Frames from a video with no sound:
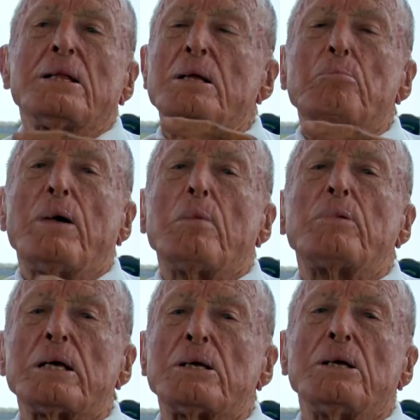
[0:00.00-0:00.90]
the
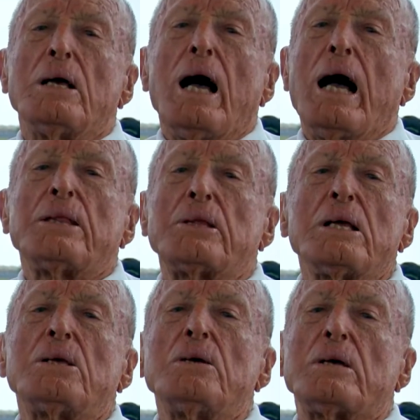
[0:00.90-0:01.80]
public. I
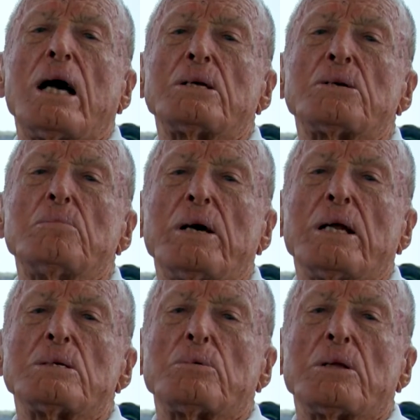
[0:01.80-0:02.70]
think you got your
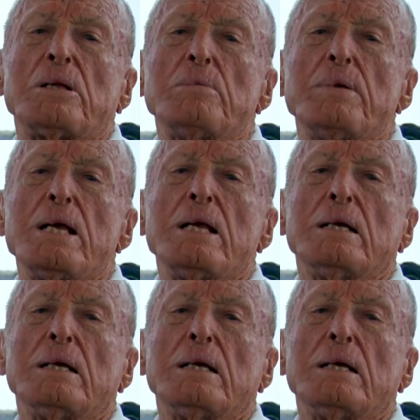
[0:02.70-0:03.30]
money's worth in me.